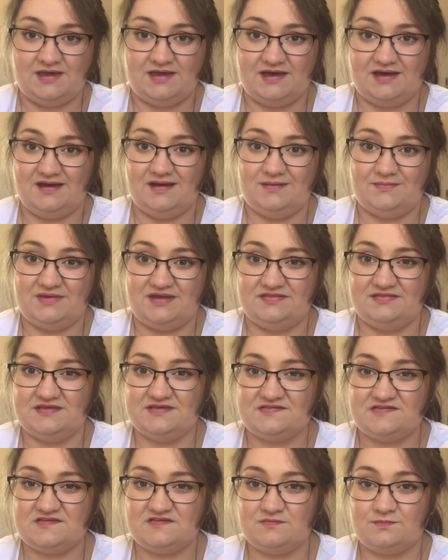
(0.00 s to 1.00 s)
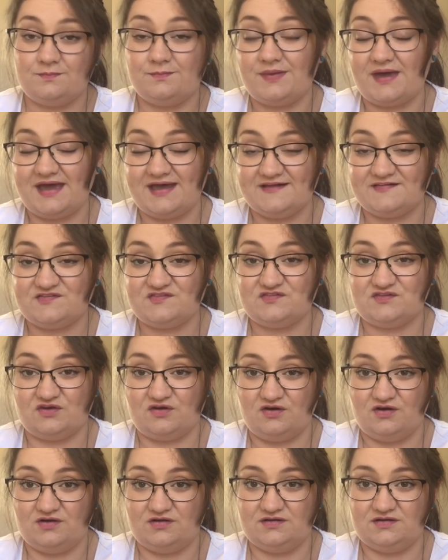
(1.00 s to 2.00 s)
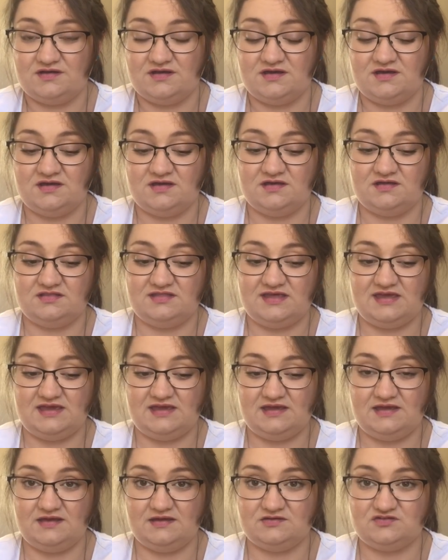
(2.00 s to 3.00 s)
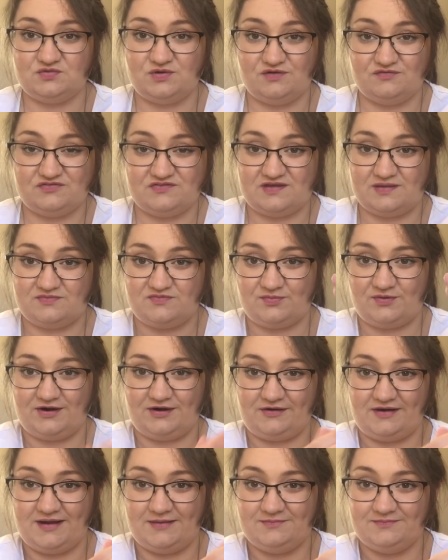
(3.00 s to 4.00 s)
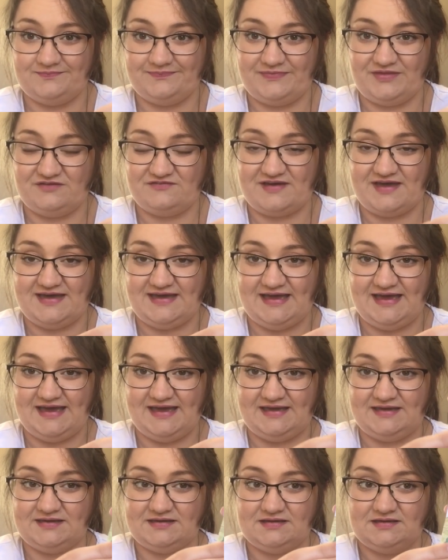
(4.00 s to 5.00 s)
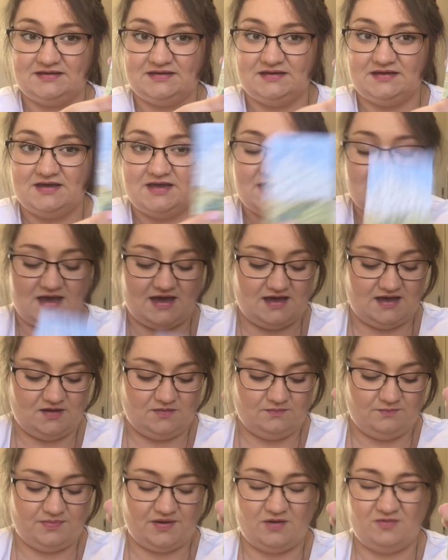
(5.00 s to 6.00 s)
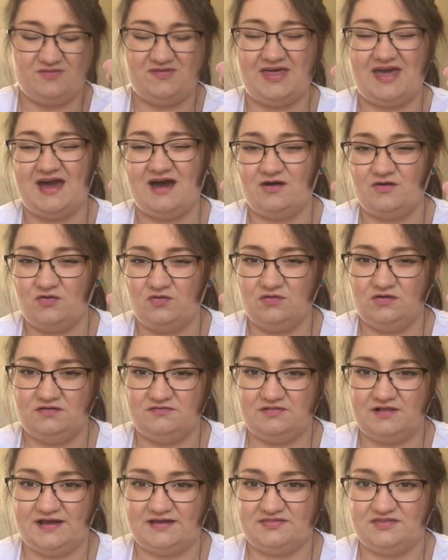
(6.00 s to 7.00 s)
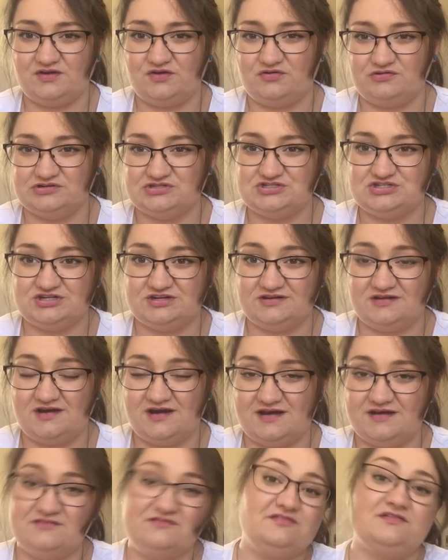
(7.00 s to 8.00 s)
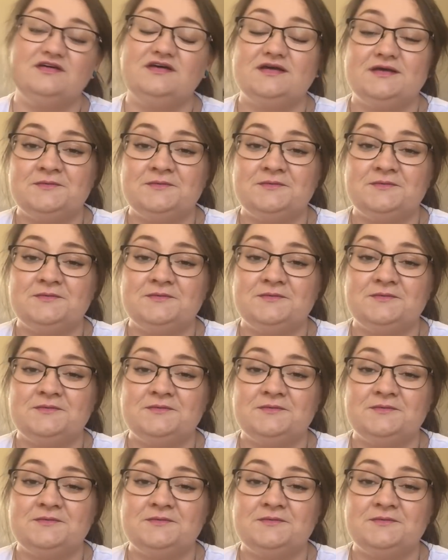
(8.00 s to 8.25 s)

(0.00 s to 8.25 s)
And this is based on the 12 Steps program of AA, but without all of like the Christian kind of